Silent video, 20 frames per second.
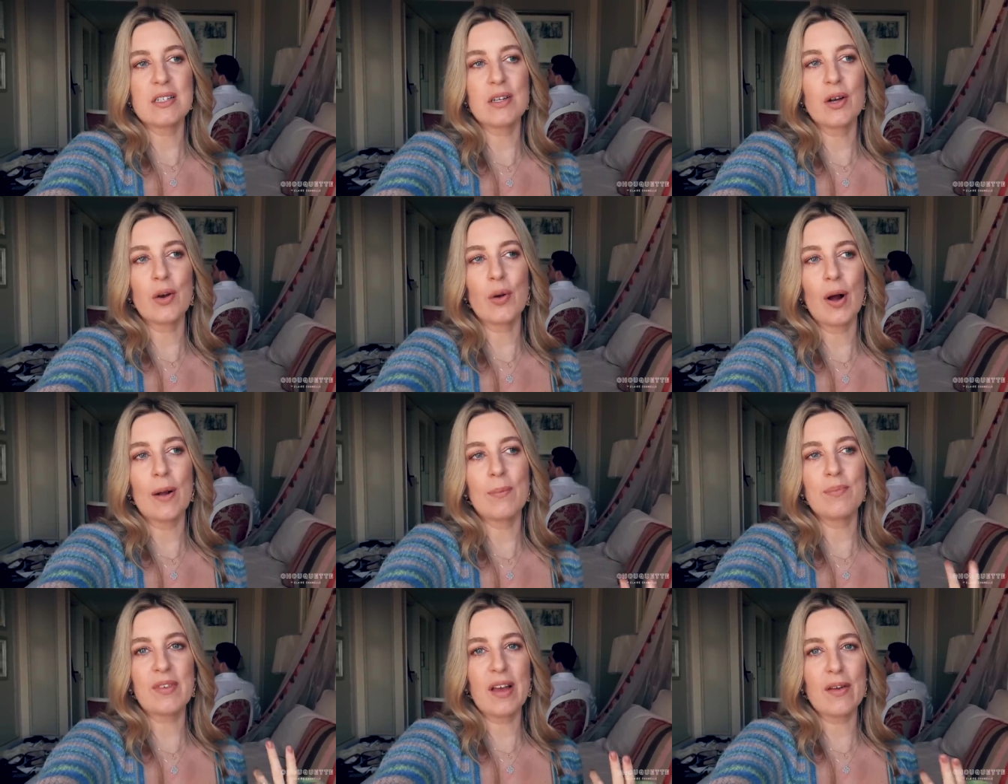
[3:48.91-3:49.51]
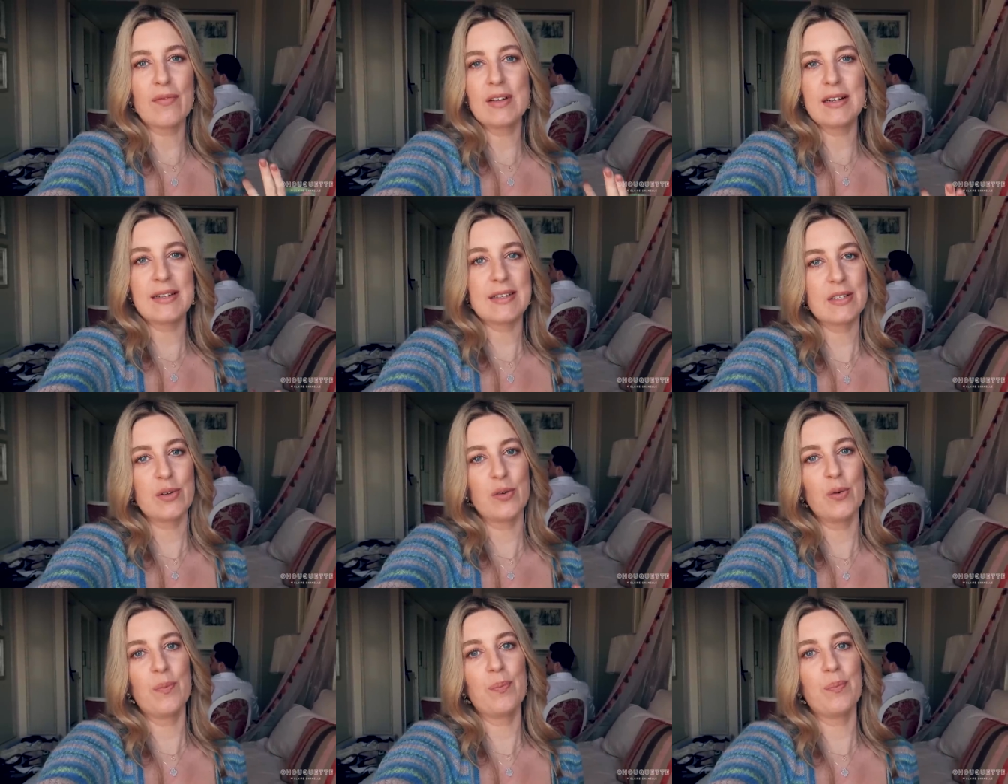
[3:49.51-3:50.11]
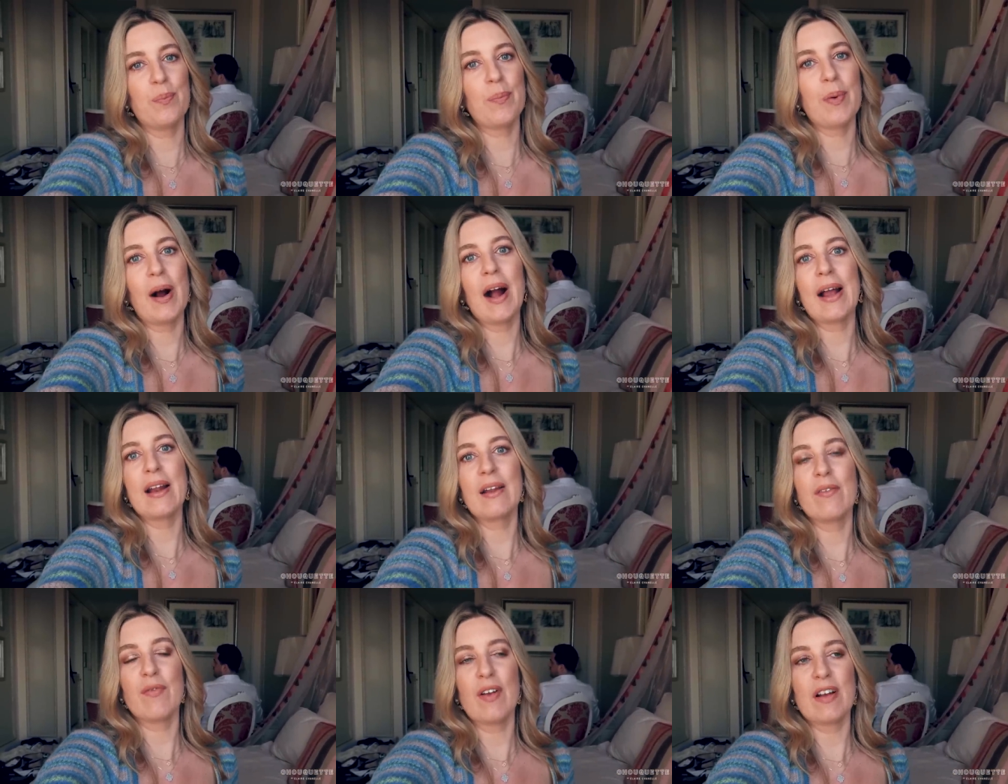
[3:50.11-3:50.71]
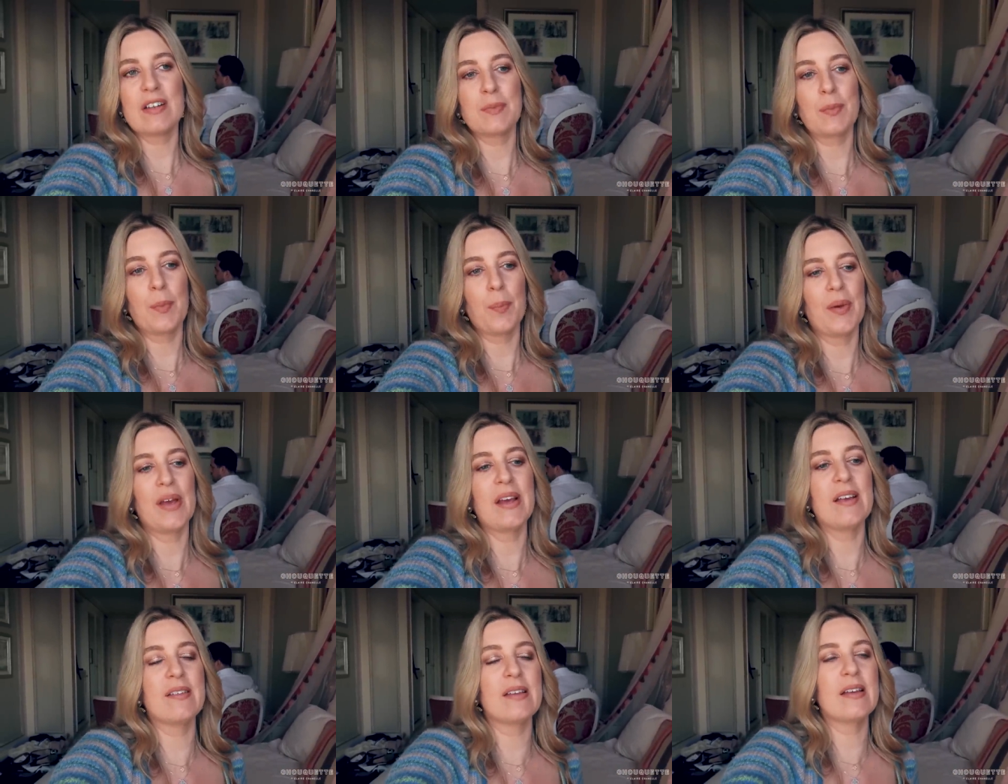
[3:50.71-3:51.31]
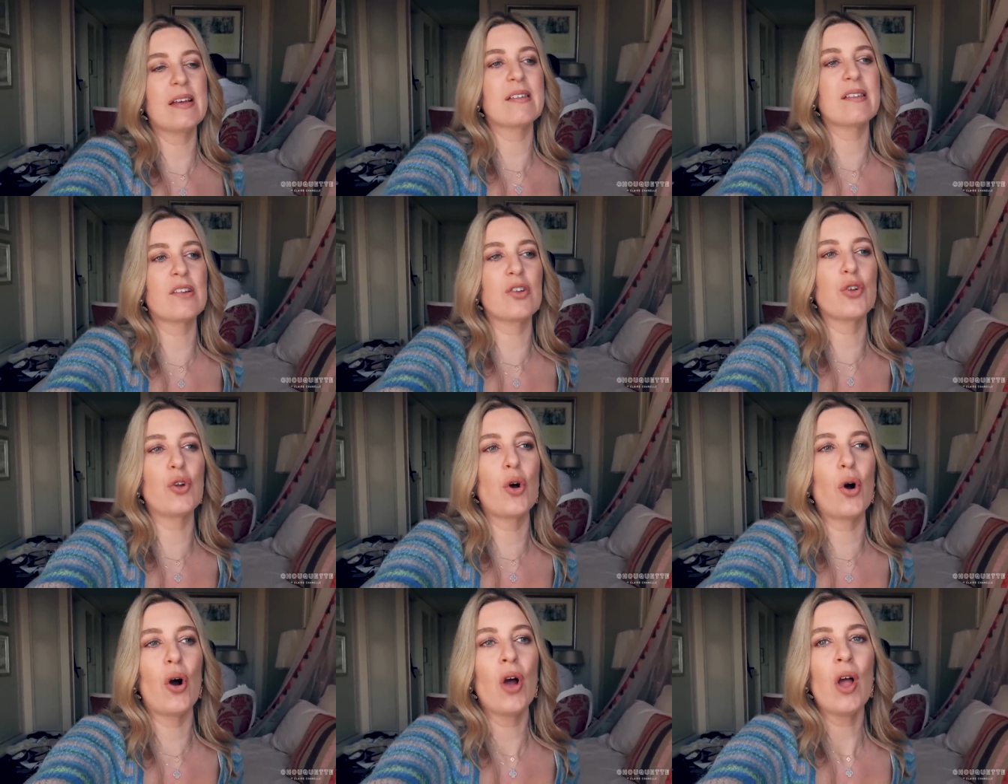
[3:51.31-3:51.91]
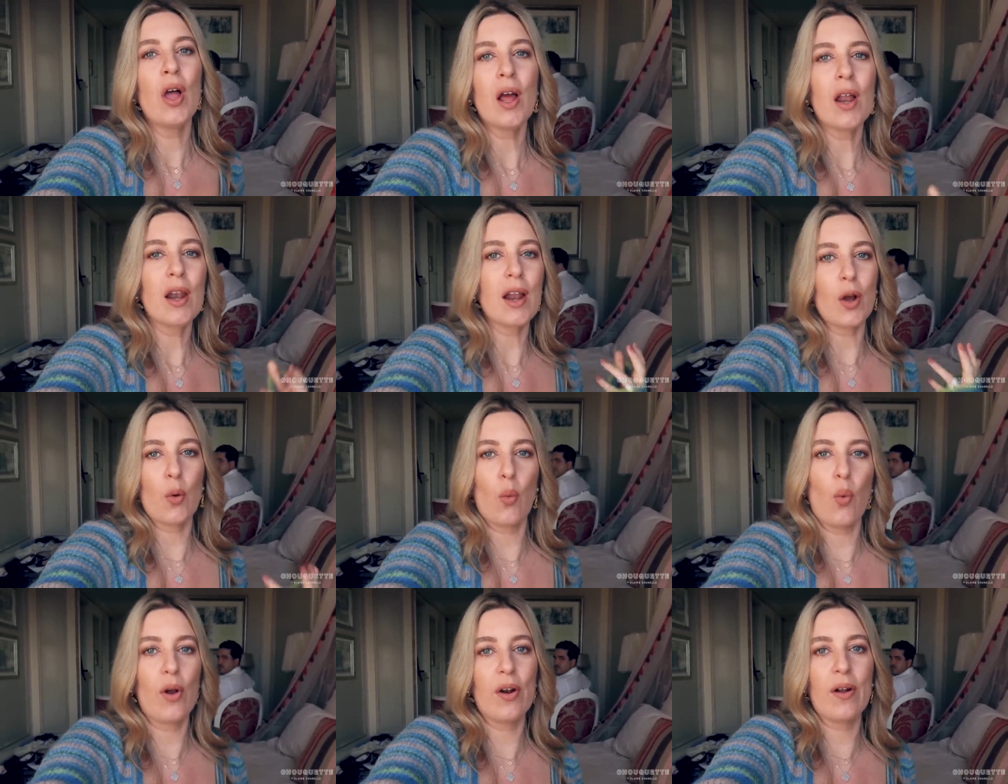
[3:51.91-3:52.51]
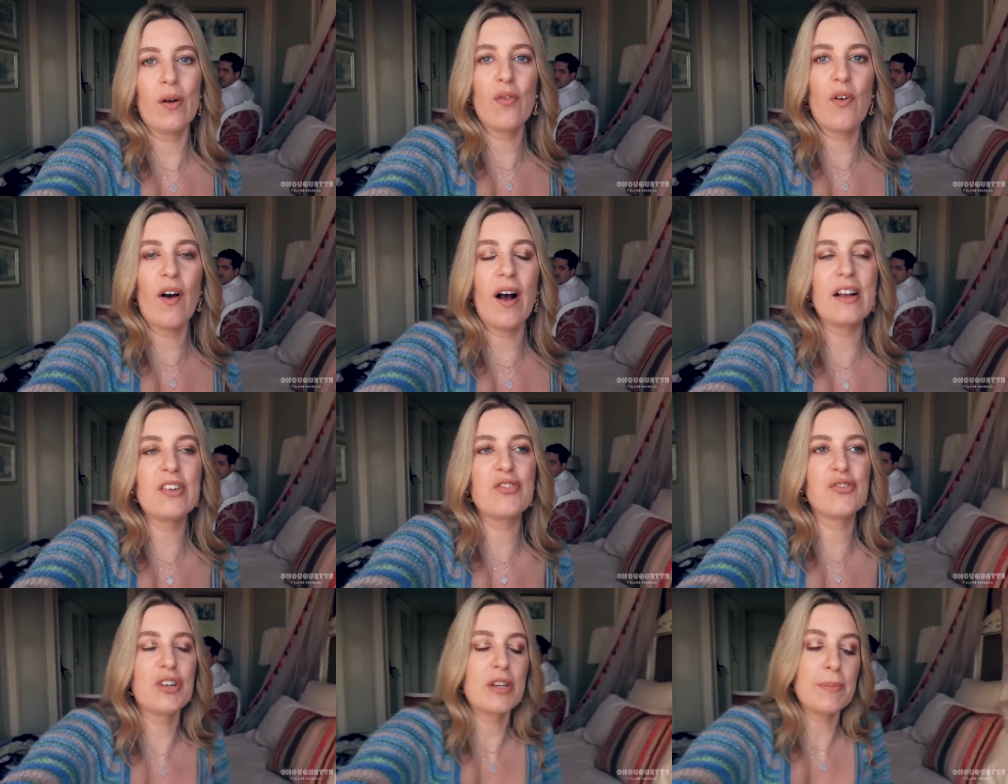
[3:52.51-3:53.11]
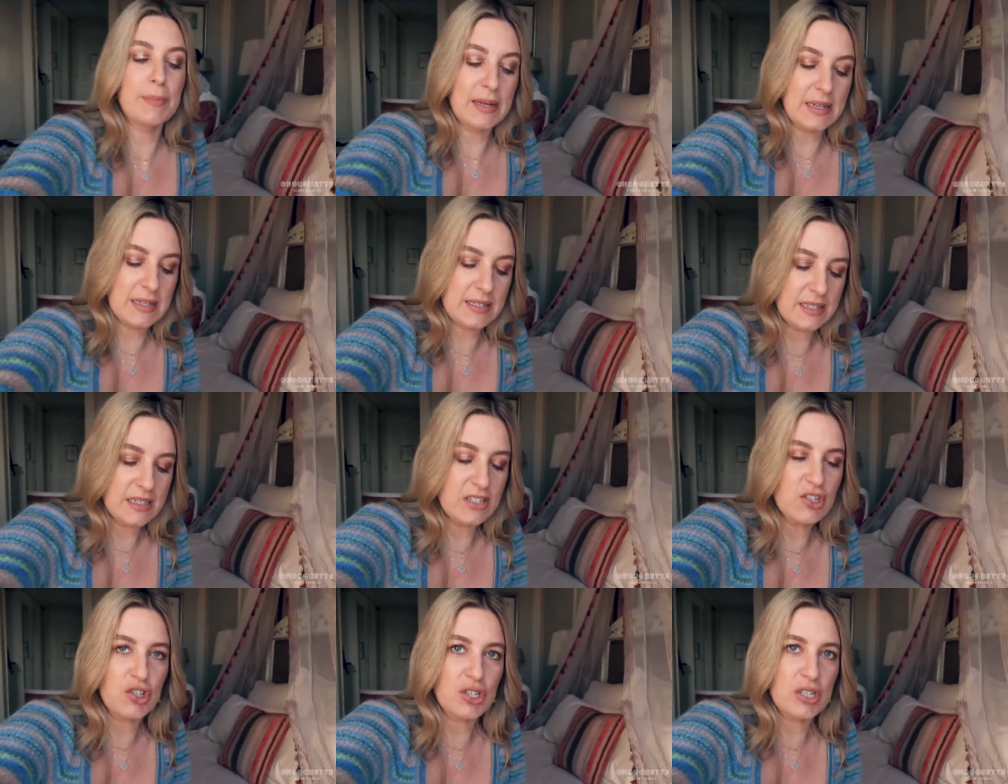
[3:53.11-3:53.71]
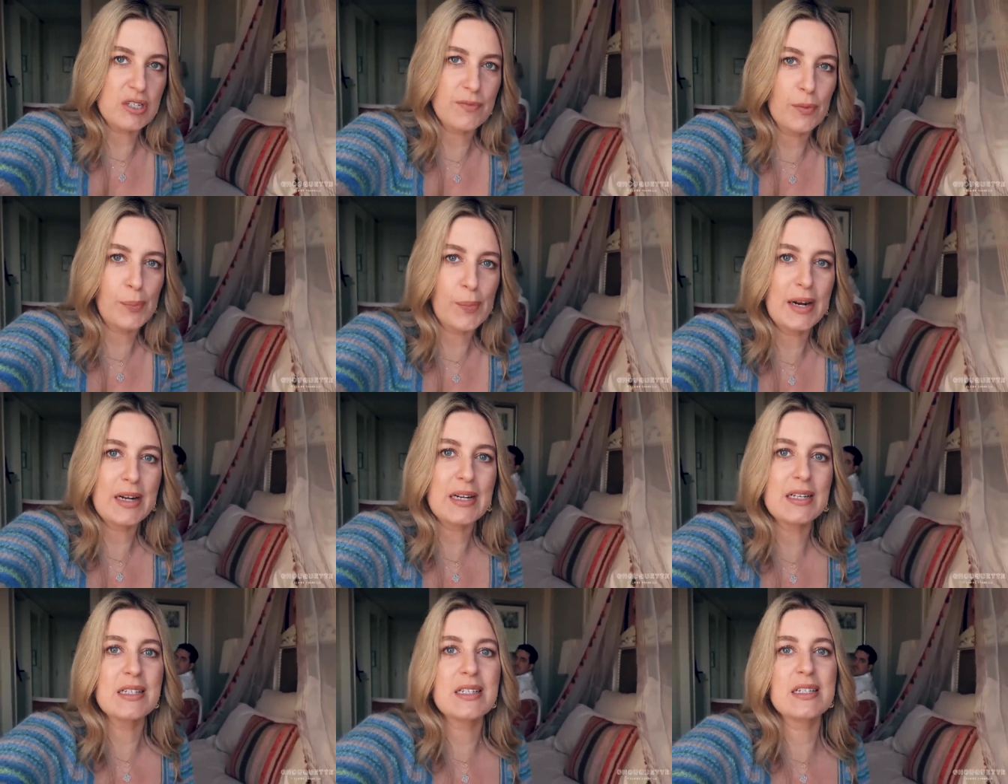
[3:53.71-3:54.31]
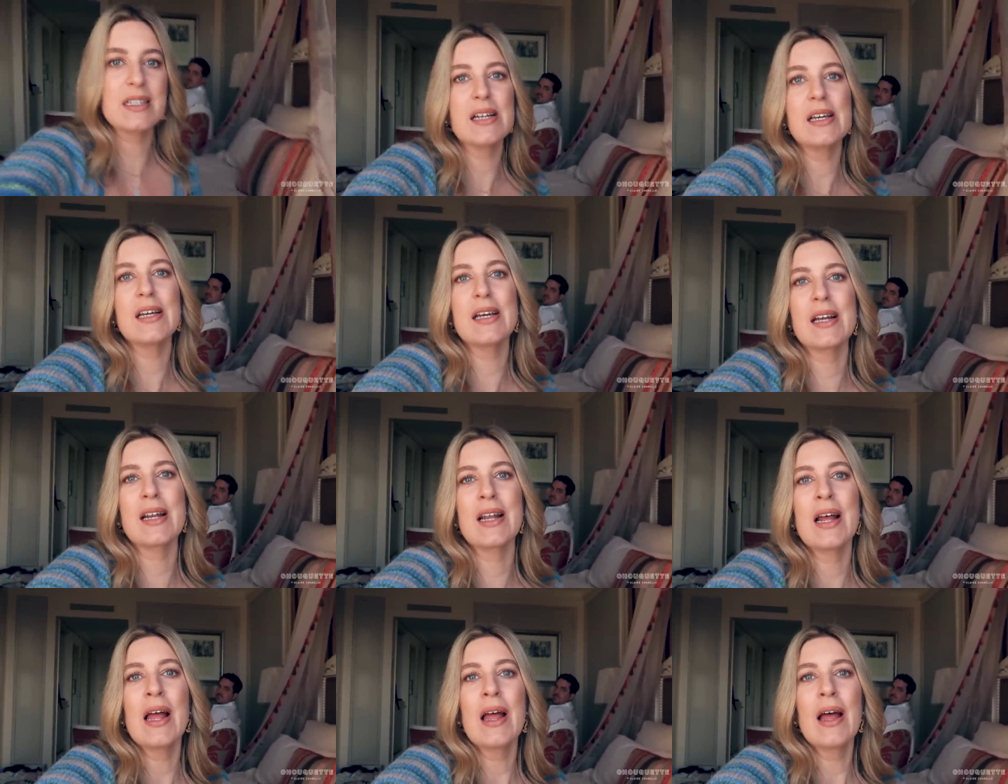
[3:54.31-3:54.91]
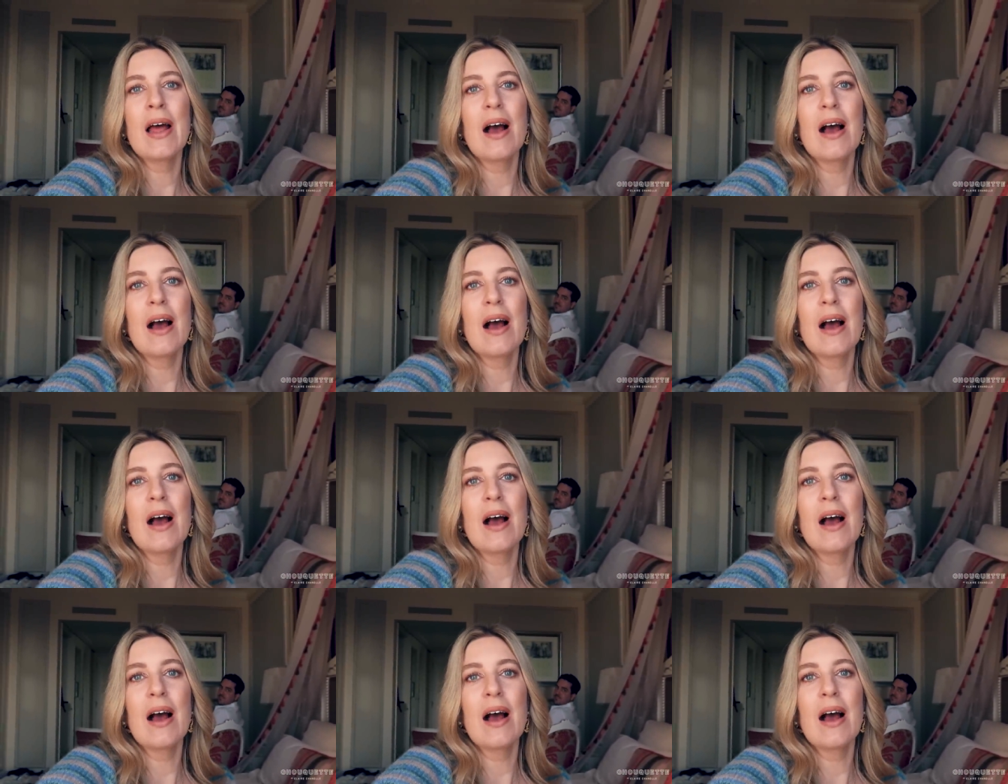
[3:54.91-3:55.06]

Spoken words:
So I'm definitely still buying investment pieces and not like one-off high street pieces just for pregnancy. And